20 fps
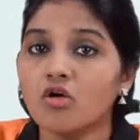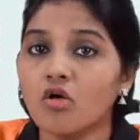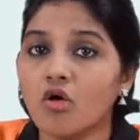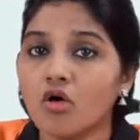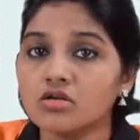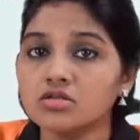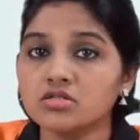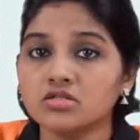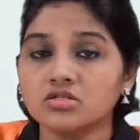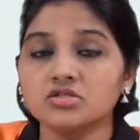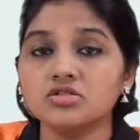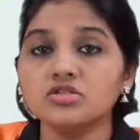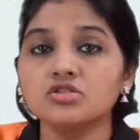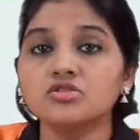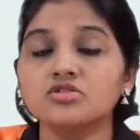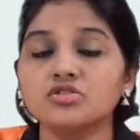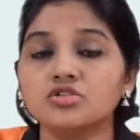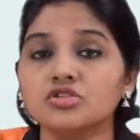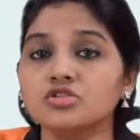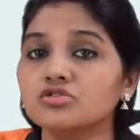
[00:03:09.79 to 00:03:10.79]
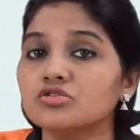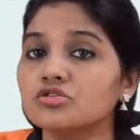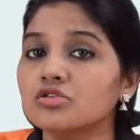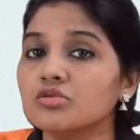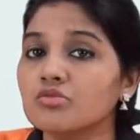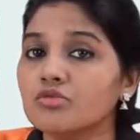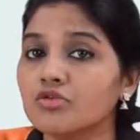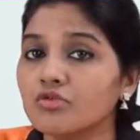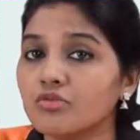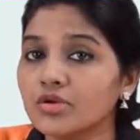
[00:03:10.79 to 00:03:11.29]
causes due to the
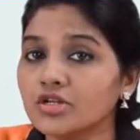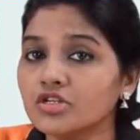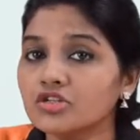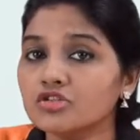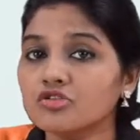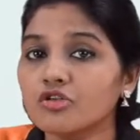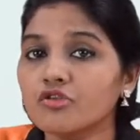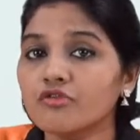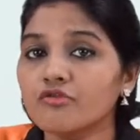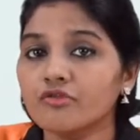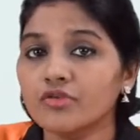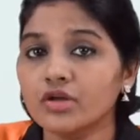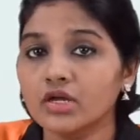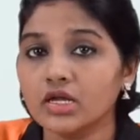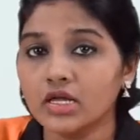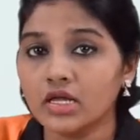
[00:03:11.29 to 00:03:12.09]
movement of